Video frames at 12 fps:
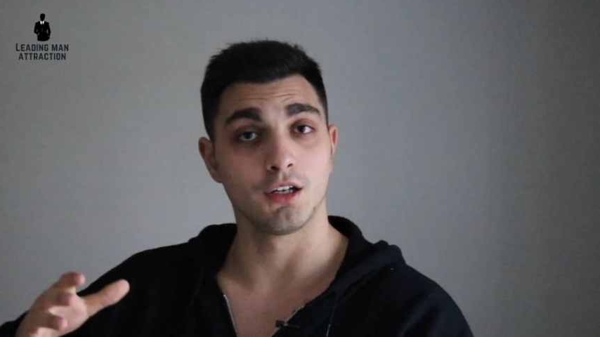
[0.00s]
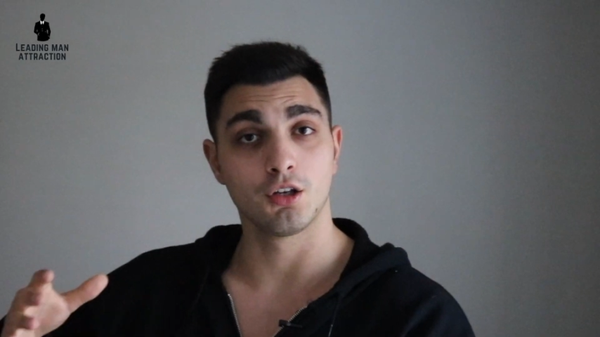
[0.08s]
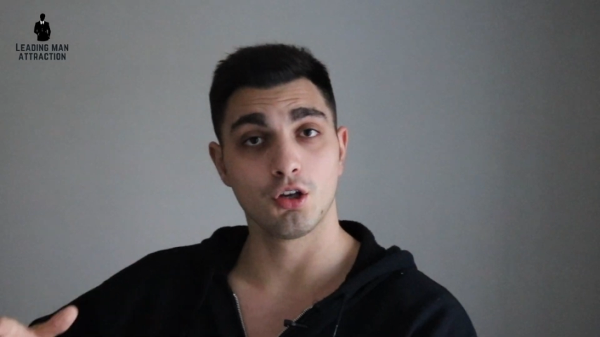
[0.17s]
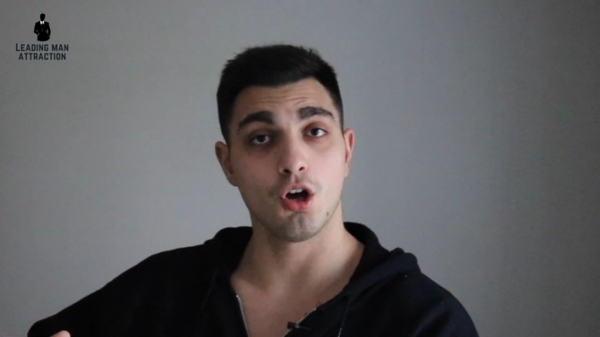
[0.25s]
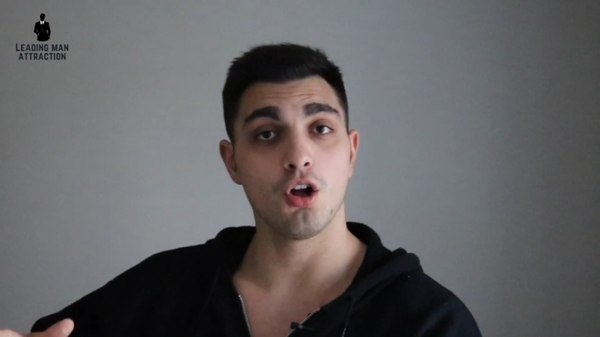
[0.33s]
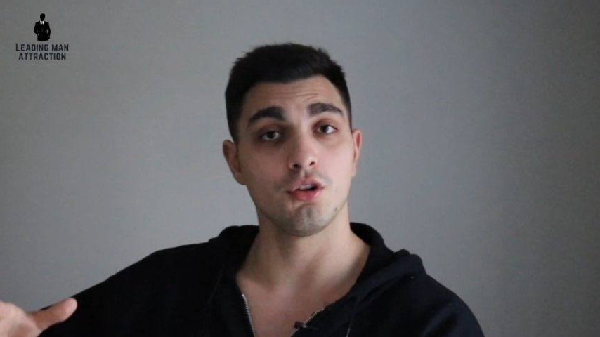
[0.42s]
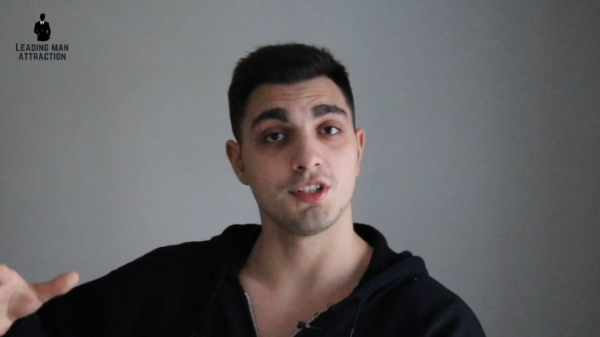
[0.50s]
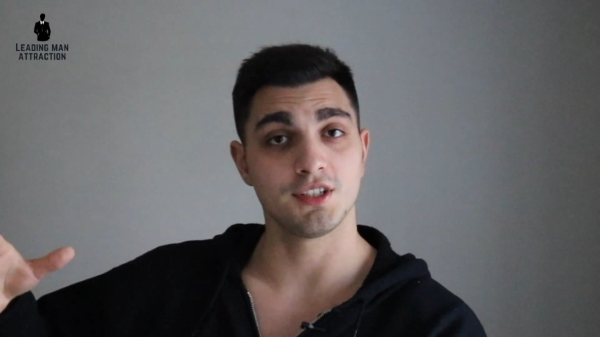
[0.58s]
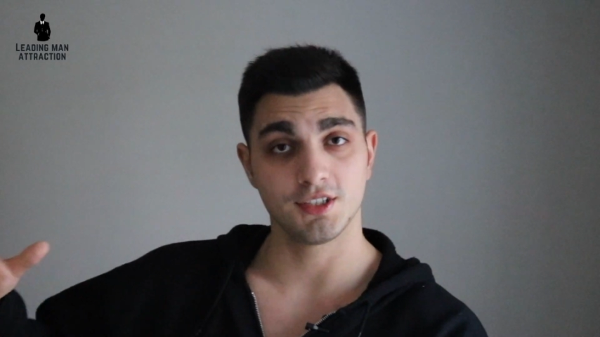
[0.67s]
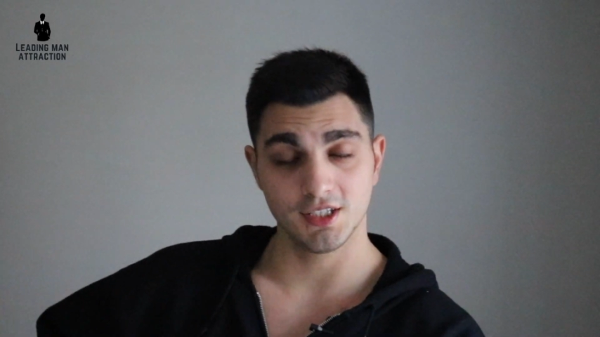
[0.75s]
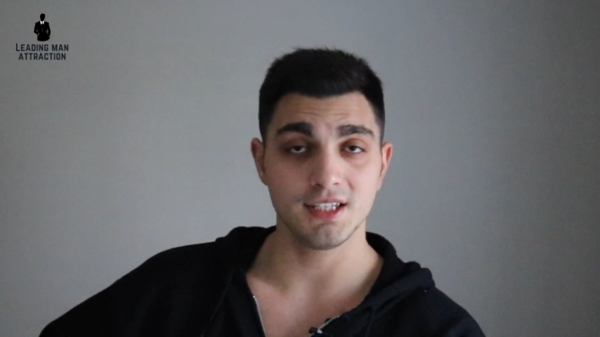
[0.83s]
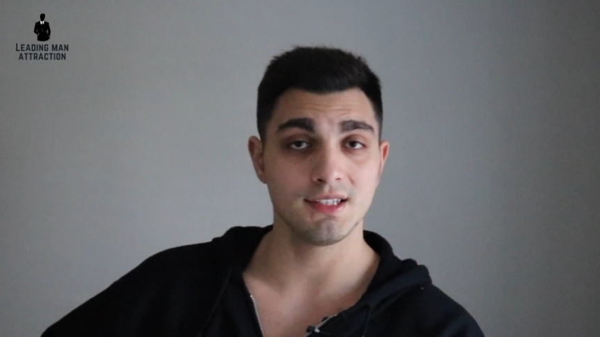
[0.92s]
girl
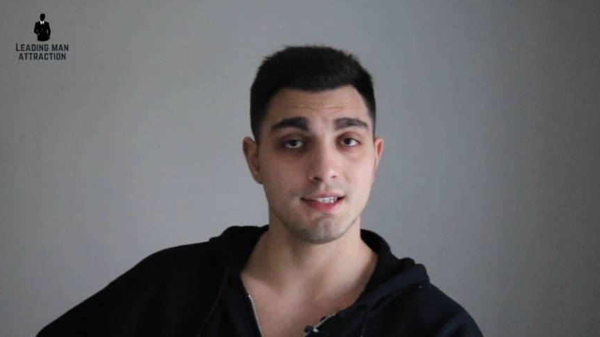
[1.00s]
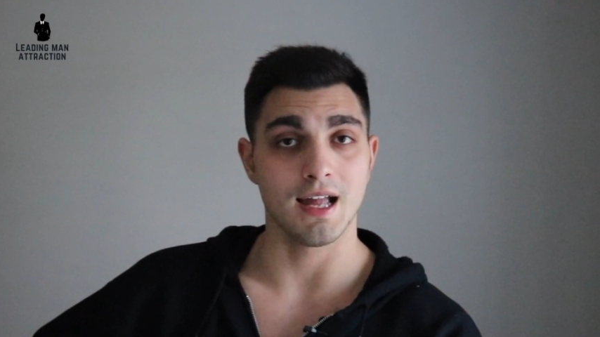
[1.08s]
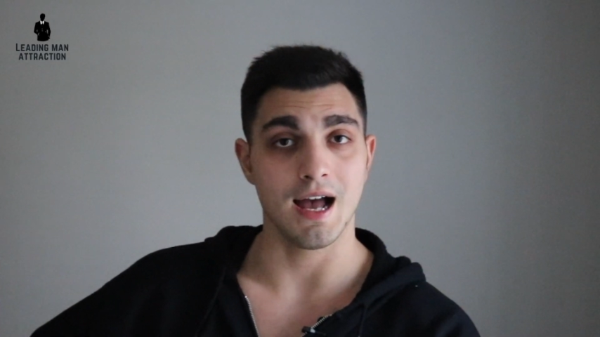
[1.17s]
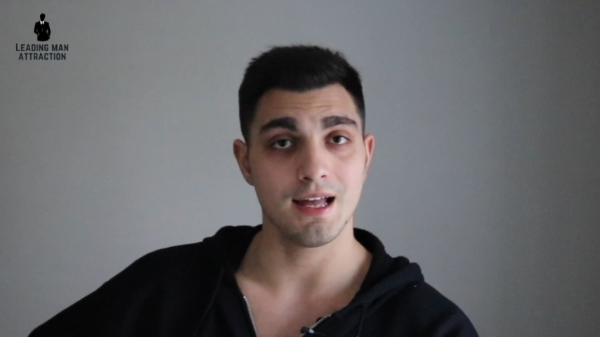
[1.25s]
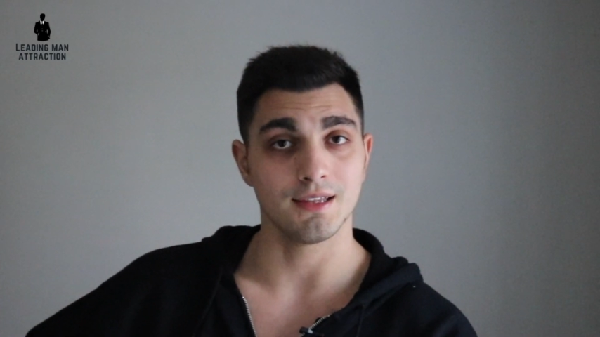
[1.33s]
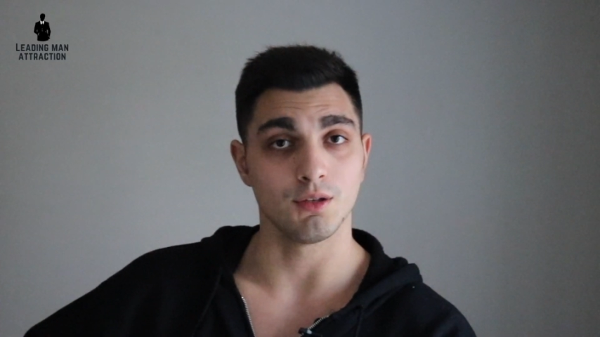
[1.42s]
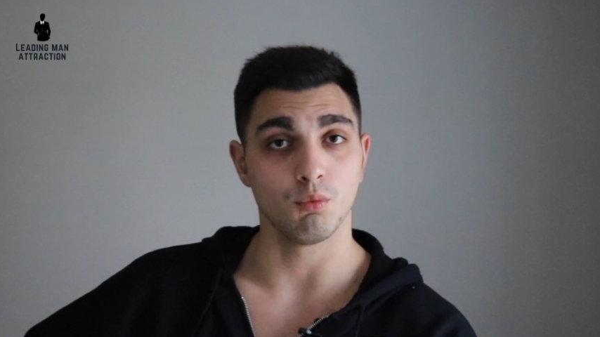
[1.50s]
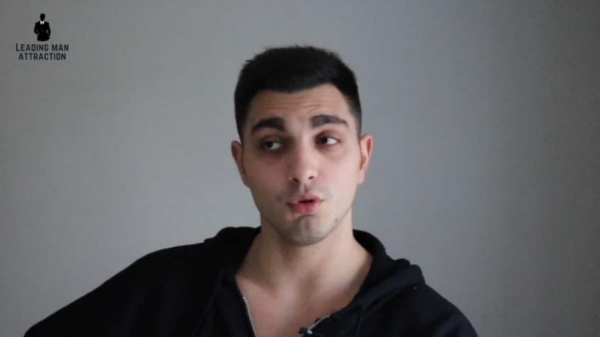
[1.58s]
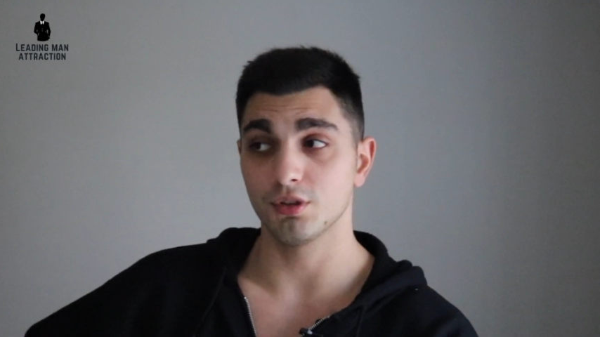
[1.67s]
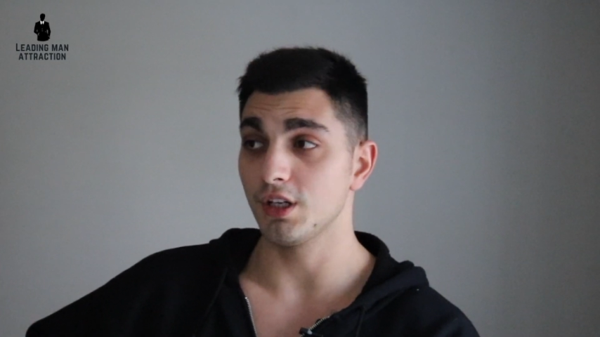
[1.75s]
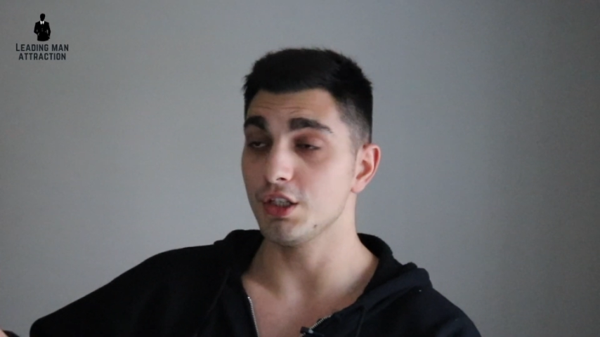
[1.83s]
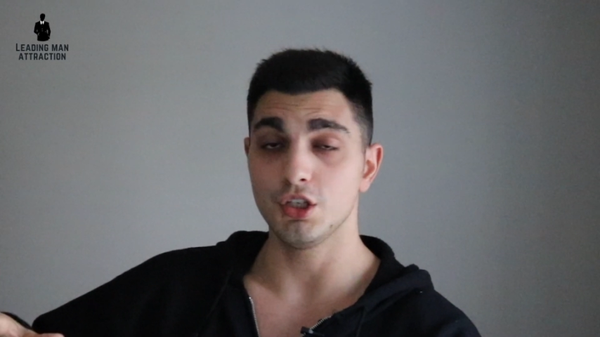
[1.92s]
sees that, the
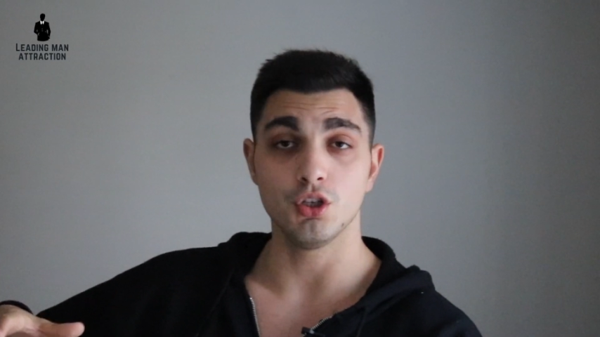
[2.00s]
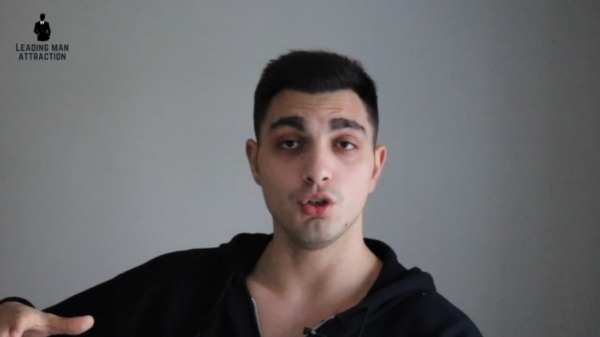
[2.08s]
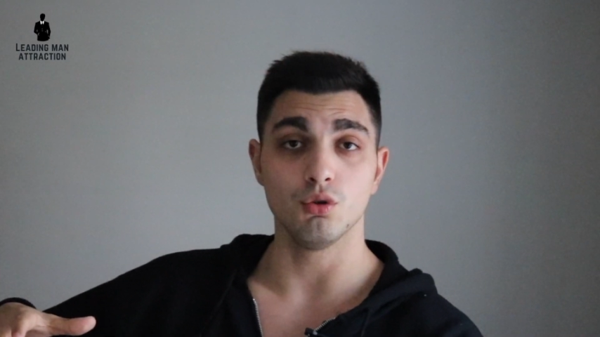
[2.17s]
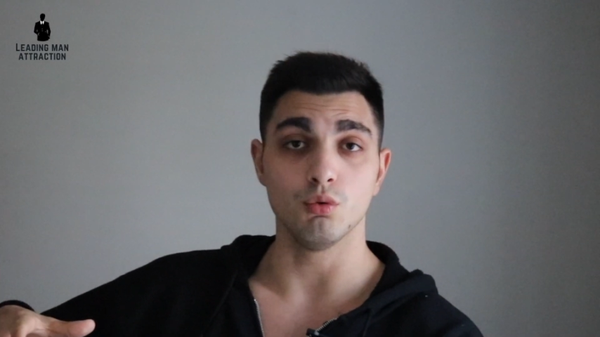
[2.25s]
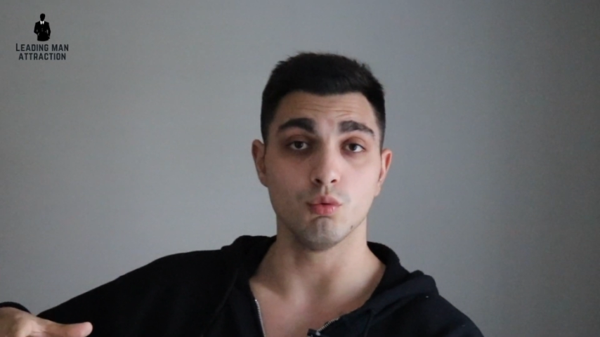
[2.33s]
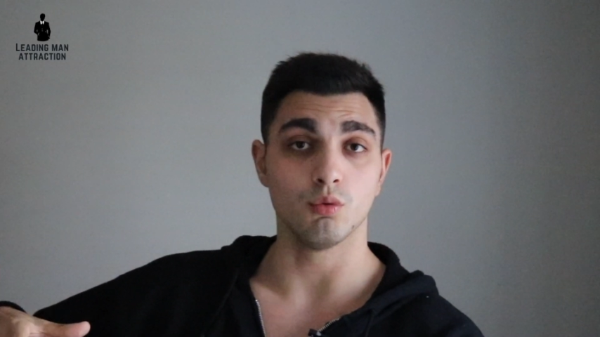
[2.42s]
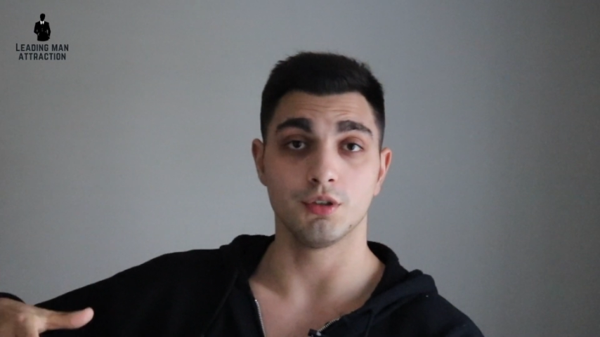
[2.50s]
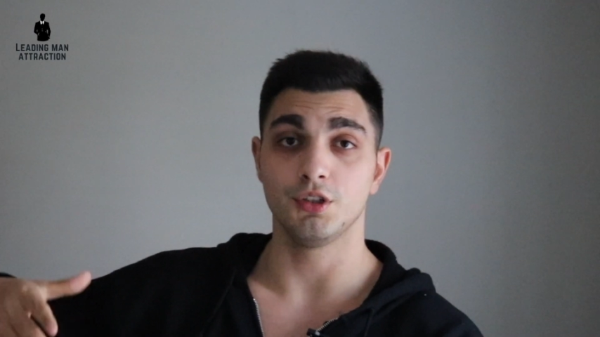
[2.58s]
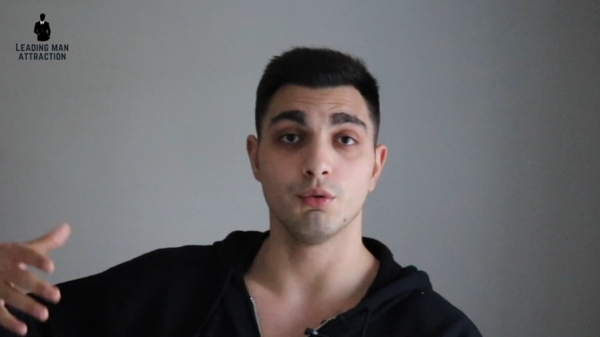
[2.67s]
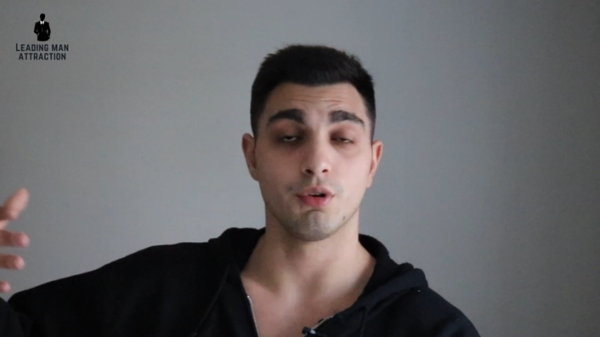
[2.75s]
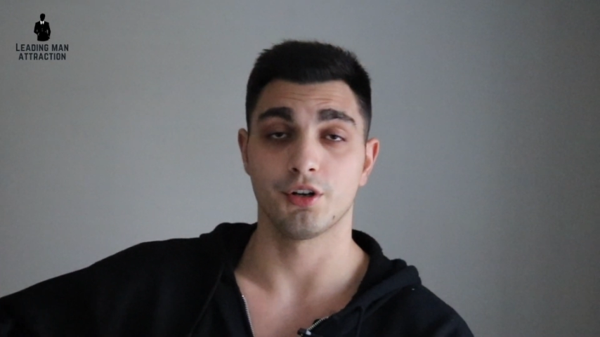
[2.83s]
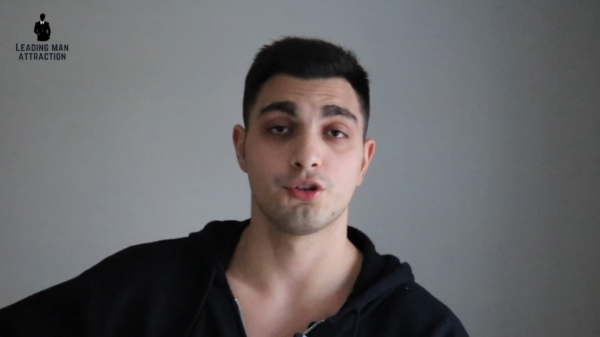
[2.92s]
one that
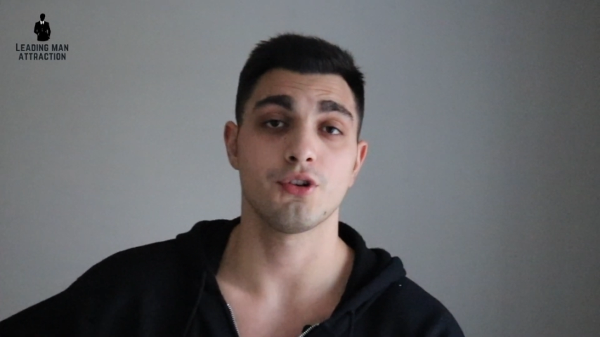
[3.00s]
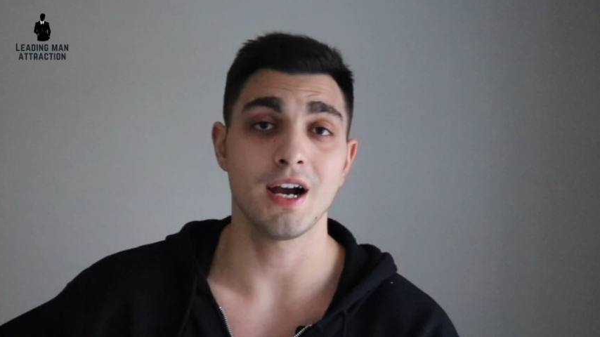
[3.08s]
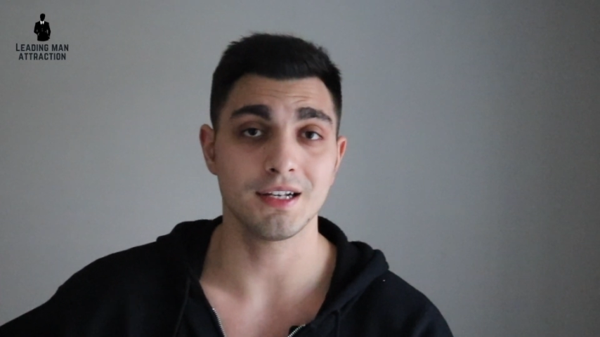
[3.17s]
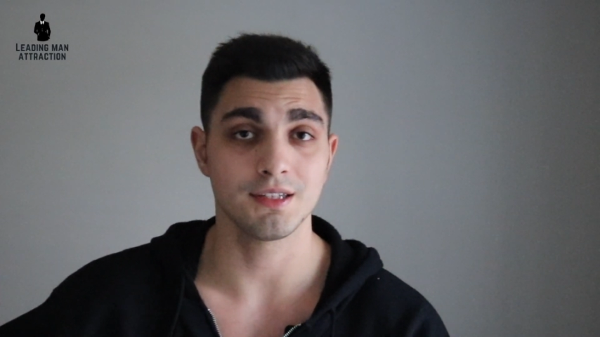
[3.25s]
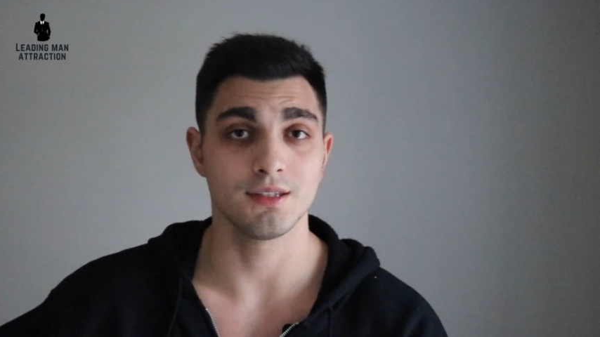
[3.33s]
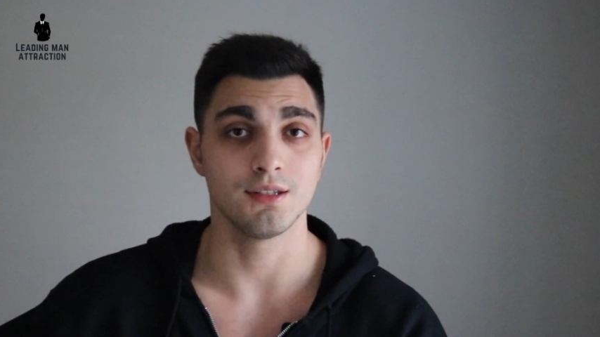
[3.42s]
you are attracted